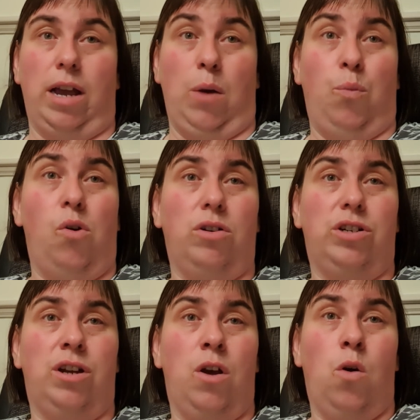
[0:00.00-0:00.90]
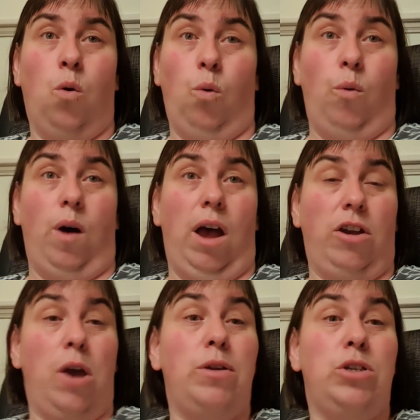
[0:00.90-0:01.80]
watch, or are
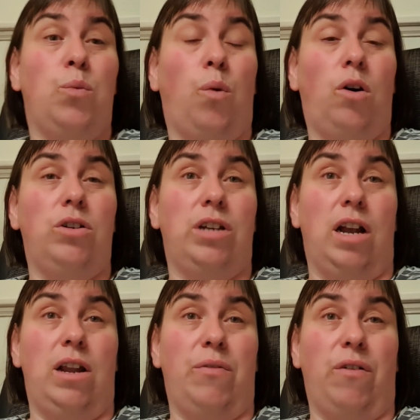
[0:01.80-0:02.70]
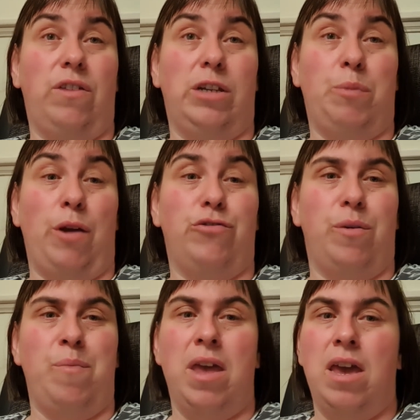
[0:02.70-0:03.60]
going to watch and Love on the
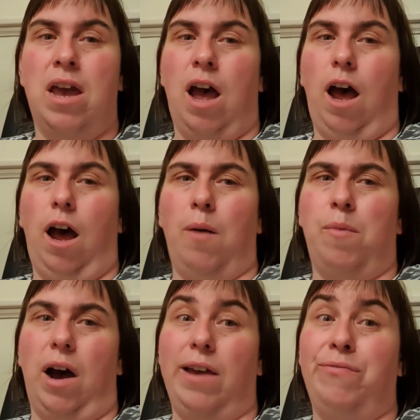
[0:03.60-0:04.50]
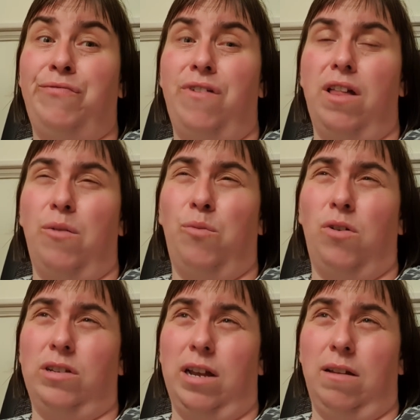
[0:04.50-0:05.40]
Spectrum. I
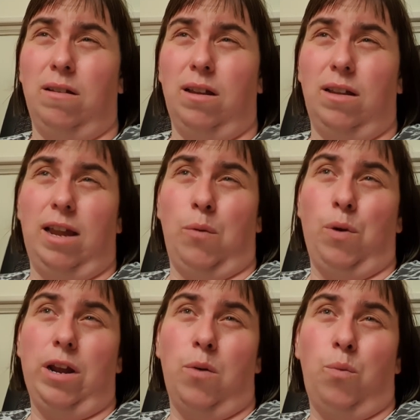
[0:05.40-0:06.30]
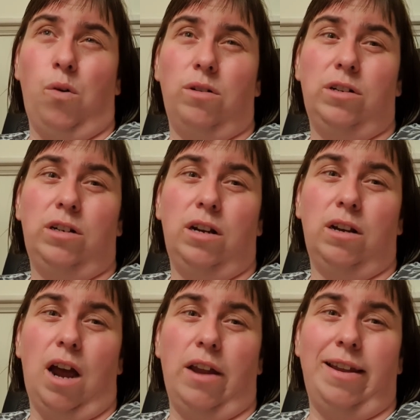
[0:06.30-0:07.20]
was it now, when I watch
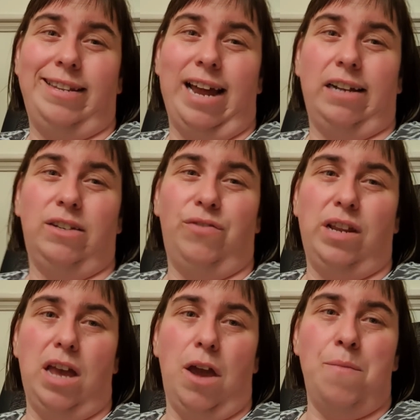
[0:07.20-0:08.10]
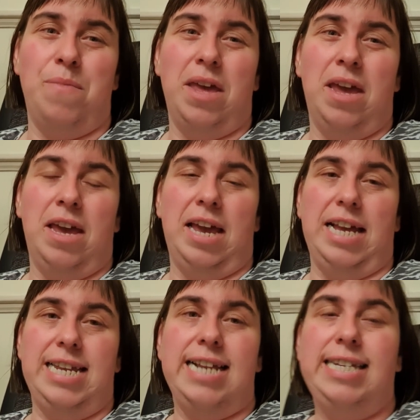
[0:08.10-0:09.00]
kind of Dan's video, he
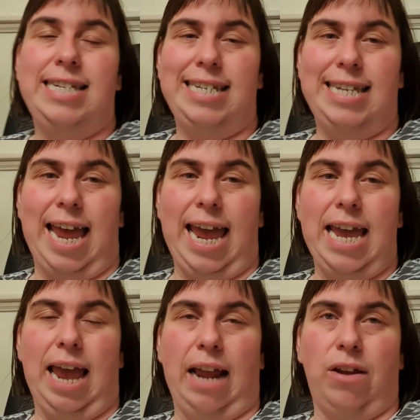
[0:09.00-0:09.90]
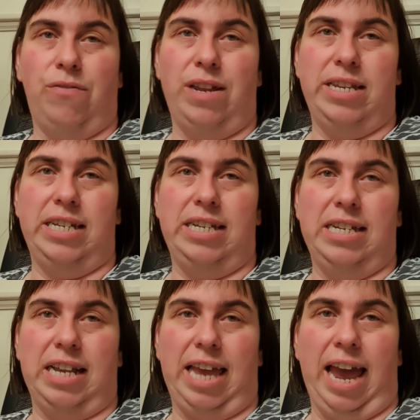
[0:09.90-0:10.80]
did say, and I think this
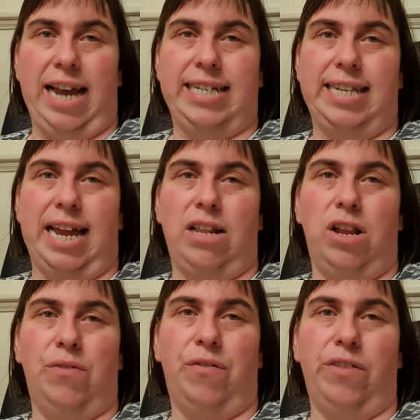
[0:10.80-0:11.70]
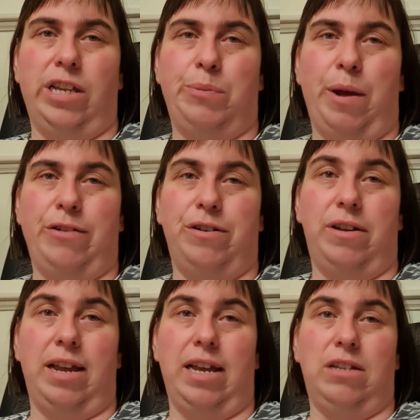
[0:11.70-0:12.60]
is a case, that Love on the Spectrum
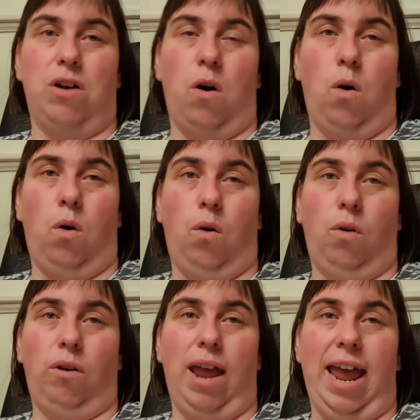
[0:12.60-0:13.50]
is on